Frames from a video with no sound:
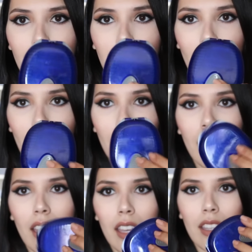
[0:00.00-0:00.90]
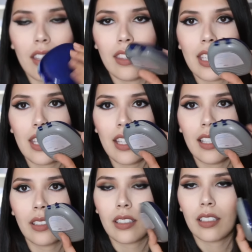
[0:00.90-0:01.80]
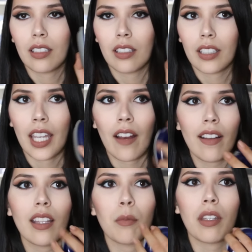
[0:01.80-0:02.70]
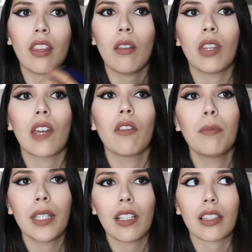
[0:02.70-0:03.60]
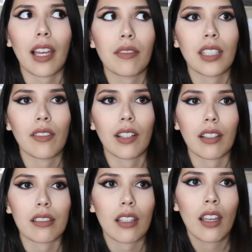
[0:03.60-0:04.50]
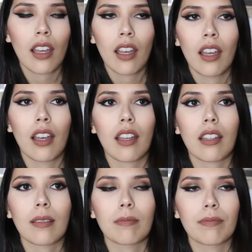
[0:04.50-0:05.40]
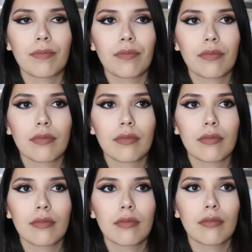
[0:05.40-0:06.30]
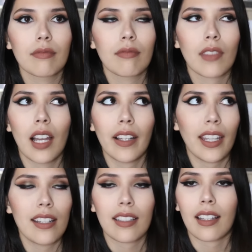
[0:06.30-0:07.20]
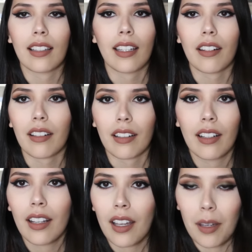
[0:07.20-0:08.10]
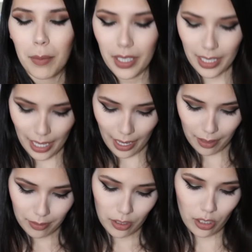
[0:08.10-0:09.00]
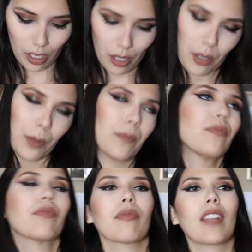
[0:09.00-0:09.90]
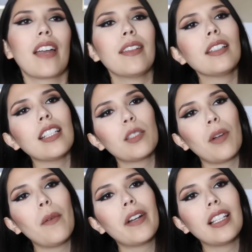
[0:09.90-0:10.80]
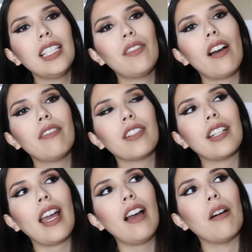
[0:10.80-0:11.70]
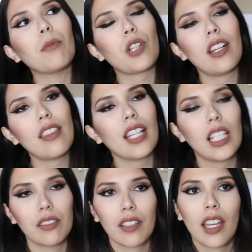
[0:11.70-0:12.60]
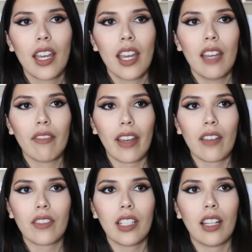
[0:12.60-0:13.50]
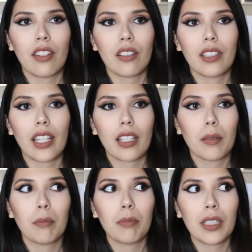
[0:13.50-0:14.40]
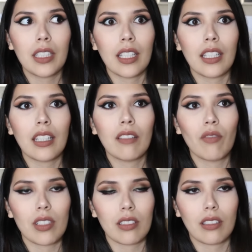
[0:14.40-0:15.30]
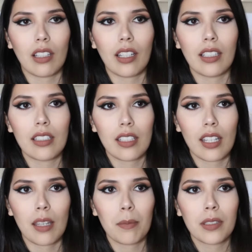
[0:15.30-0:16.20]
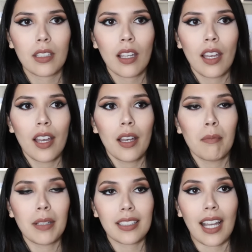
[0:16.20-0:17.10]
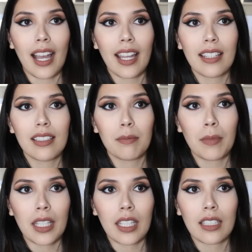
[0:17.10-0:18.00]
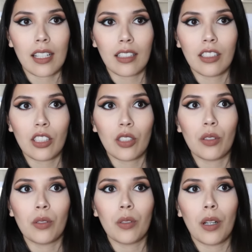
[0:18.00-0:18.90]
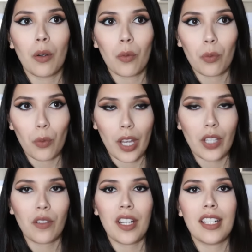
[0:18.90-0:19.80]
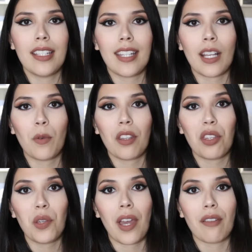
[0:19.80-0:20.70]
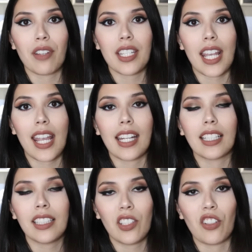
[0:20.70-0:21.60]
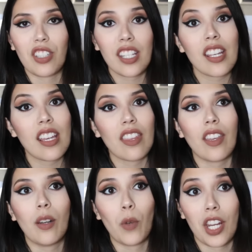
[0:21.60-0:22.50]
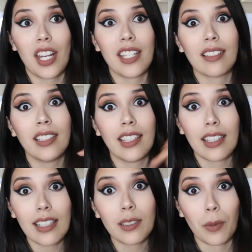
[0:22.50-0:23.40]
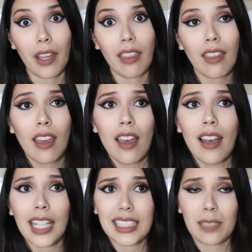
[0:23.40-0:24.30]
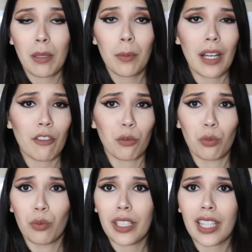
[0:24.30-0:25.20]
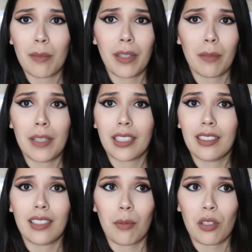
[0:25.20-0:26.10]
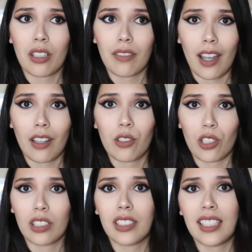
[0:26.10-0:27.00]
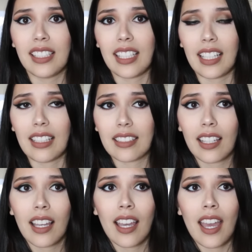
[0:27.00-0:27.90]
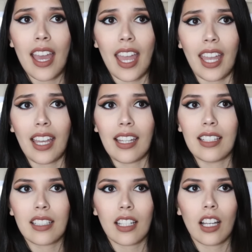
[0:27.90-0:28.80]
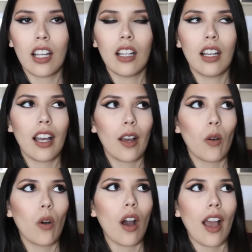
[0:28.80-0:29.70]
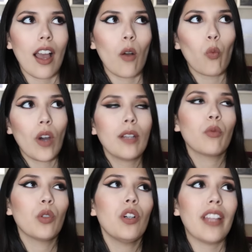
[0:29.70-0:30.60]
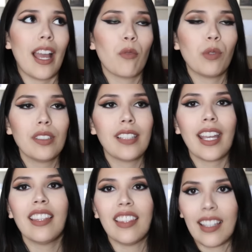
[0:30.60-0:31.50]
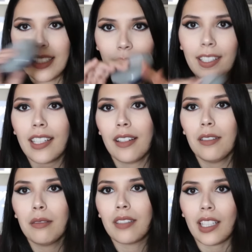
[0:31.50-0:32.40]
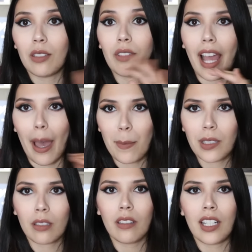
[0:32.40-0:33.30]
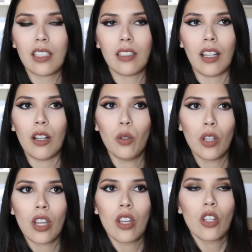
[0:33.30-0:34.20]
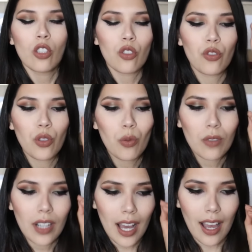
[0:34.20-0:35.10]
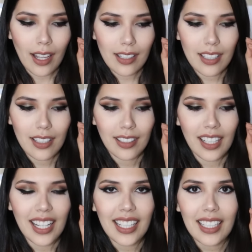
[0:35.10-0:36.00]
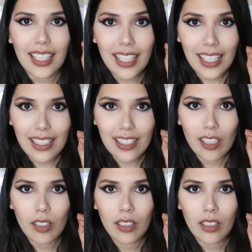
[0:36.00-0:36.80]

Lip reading: So yeah, these, carry them with you. They will be your lifesavers. I'll get into that later. But yeah, so I think that's where I want to leave off for now. I'm trying to think of if I have any other like beginning Invisalign tips besides me telling you what you need to take with you every day to clean your teeth and what you need to clean these with, because some people have a really big misconception of how you should clean these. And one rule that I will say in this video that you absolutely need to know: do not eat